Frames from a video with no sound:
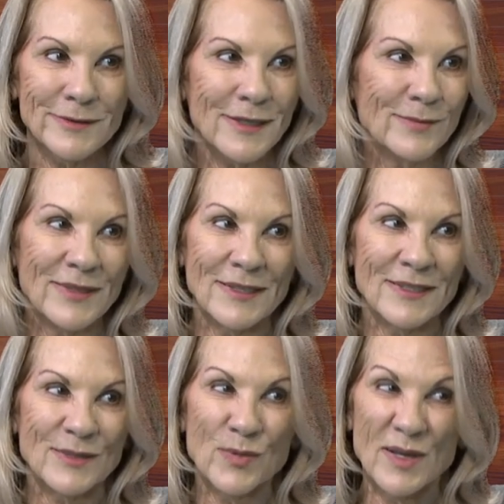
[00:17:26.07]
I mean,
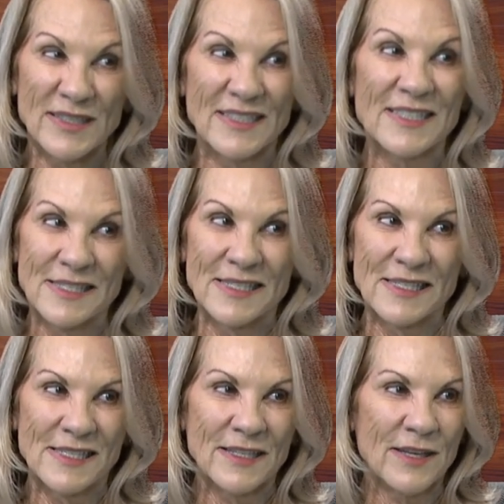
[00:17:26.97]
it's probably the
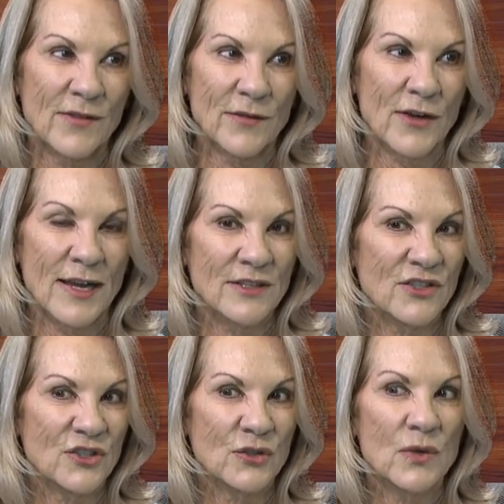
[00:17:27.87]
easiest thing they've ever had to
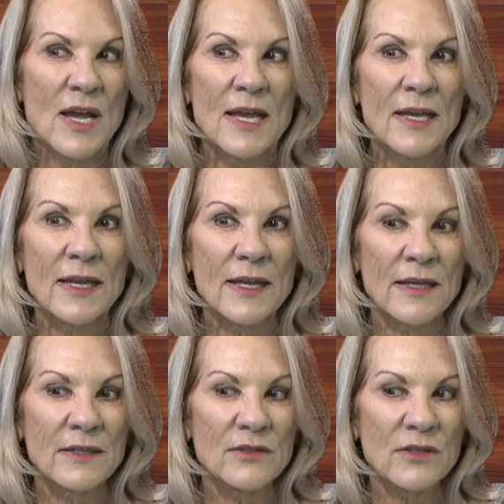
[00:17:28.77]
do.
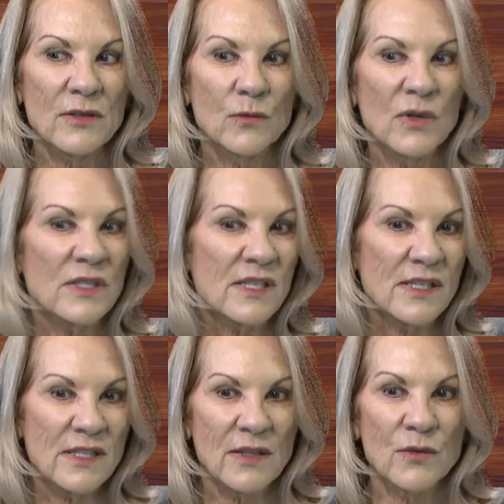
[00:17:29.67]
And once they
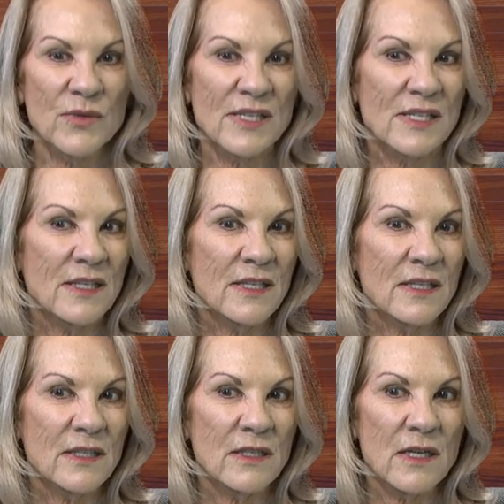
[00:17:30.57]
send the receipt
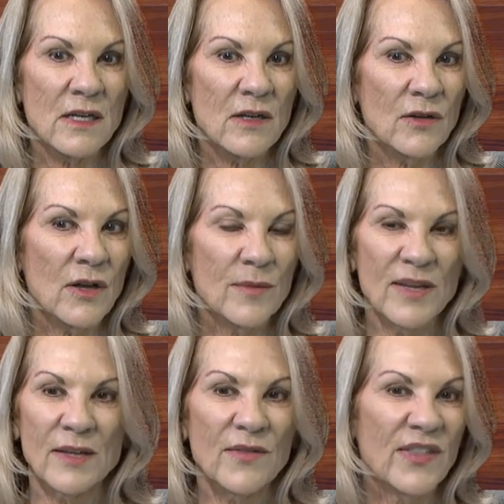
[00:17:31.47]
in, I
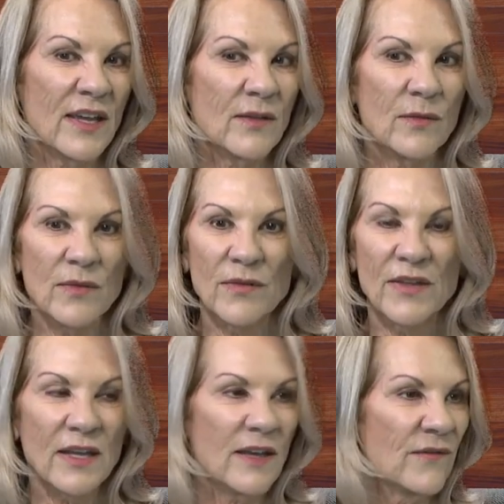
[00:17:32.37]
mean, they
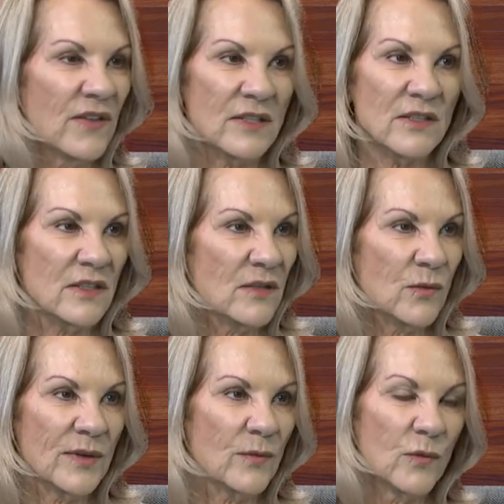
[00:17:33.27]
they get funded.
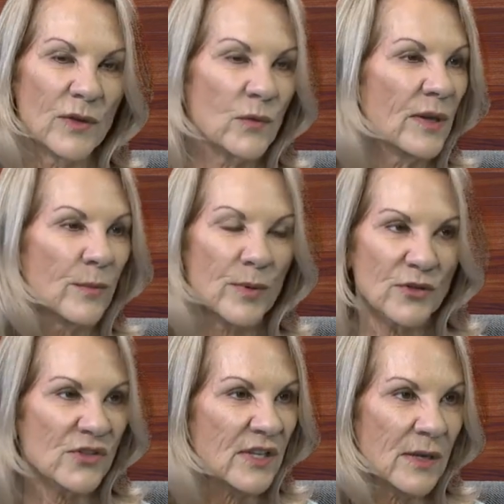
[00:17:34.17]
We we
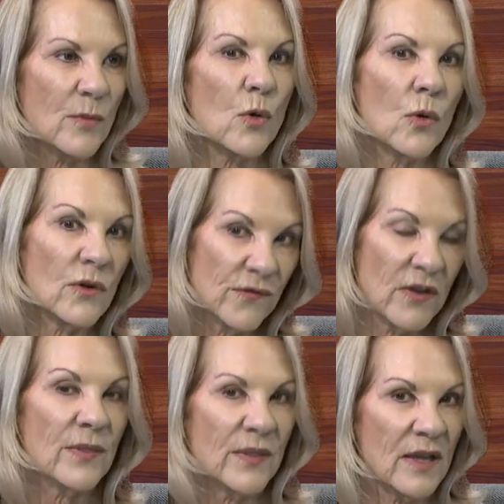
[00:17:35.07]
reimburse them or
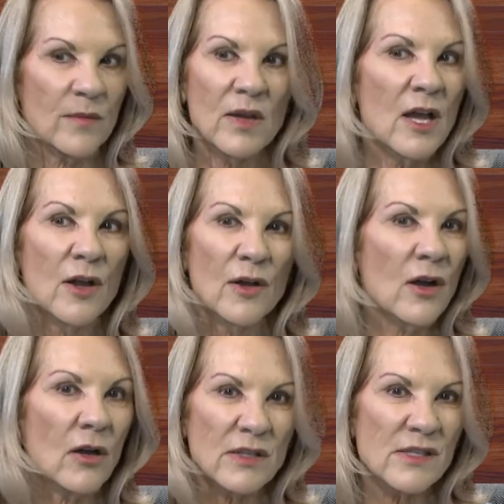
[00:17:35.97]
fund them,
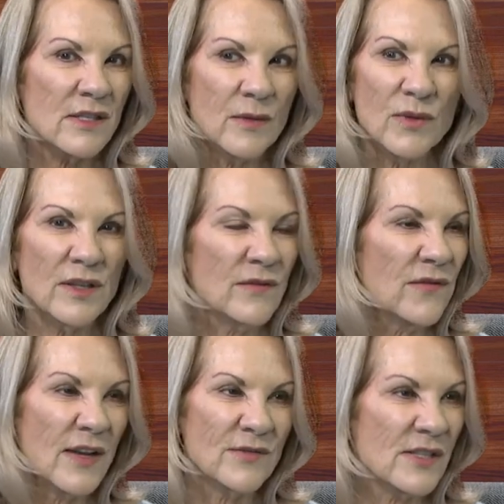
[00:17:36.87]
honestly, within
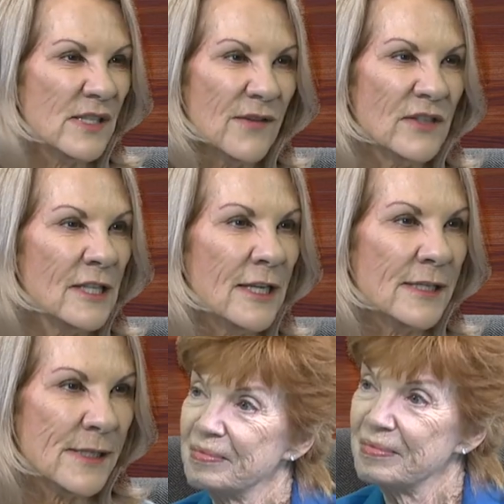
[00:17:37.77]
five to seven days.